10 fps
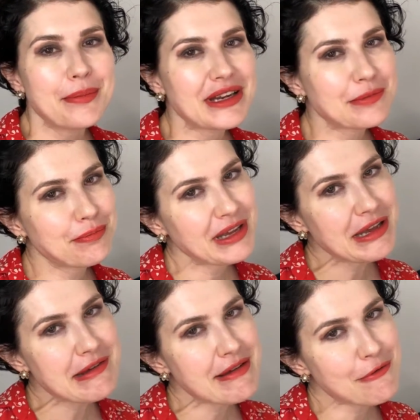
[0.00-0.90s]
but
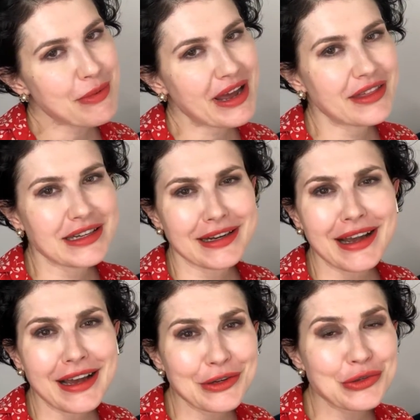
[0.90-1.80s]
be aware that I
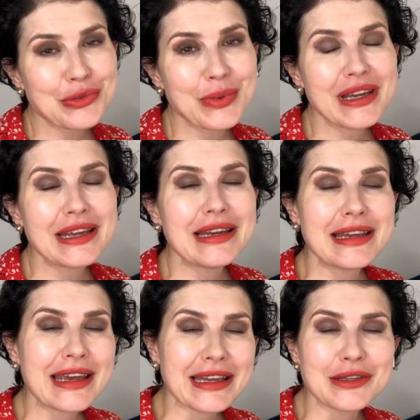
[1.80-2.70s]
can't really
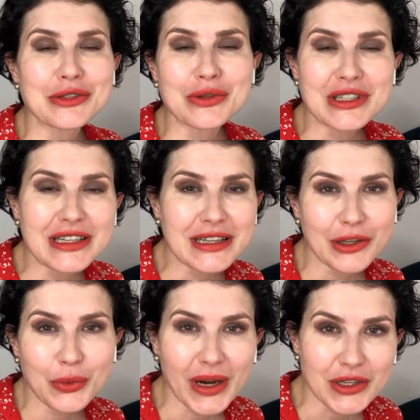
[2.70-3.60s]
get into
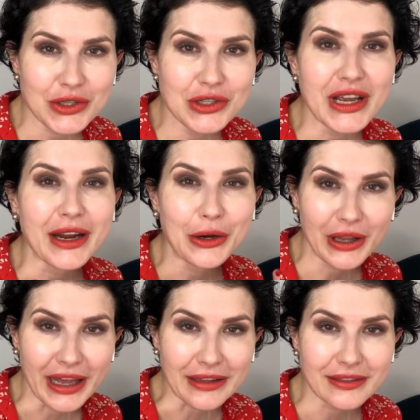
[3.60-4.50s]
detailed questions. I
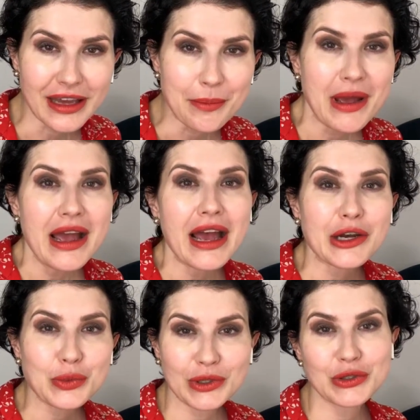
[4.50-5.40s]
collect them
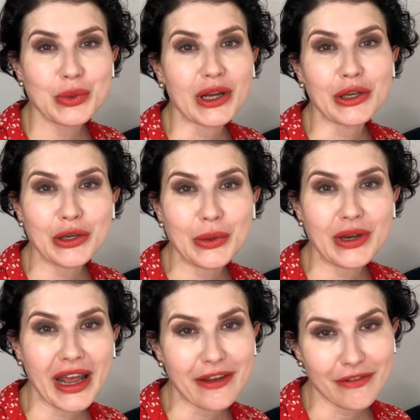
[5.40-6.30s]
and will do a
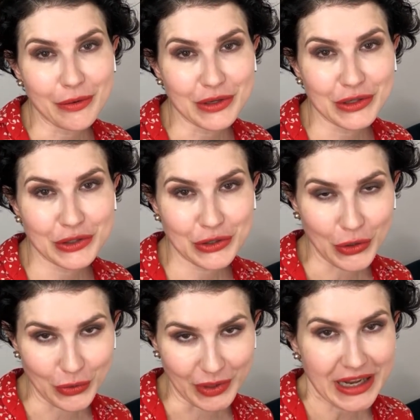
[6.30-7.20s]
Q&A very soon.
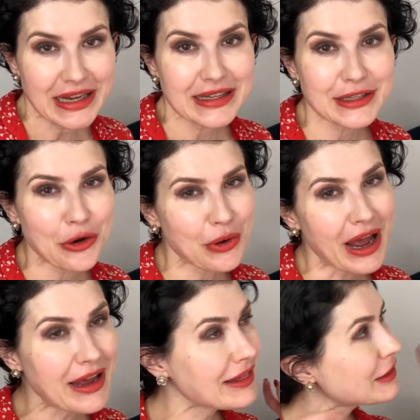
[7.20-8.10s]
So
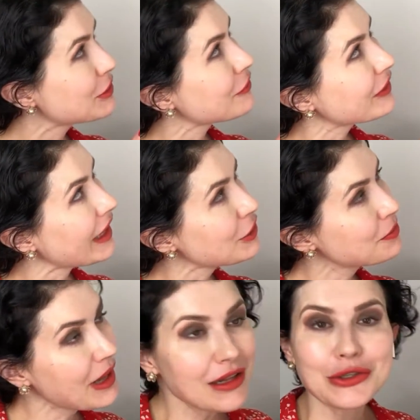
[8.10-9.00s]
hit the
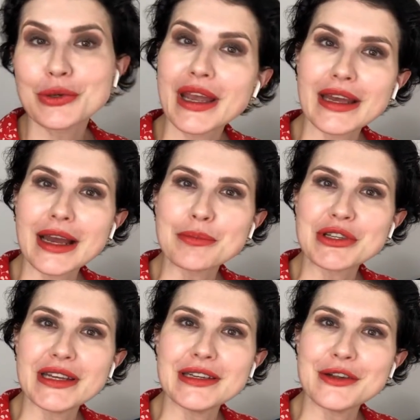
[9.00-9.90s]
notification bell to get
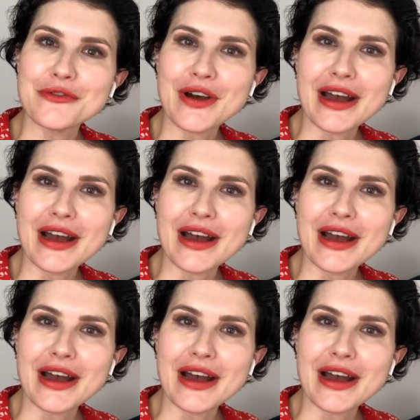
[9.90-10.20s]
updated if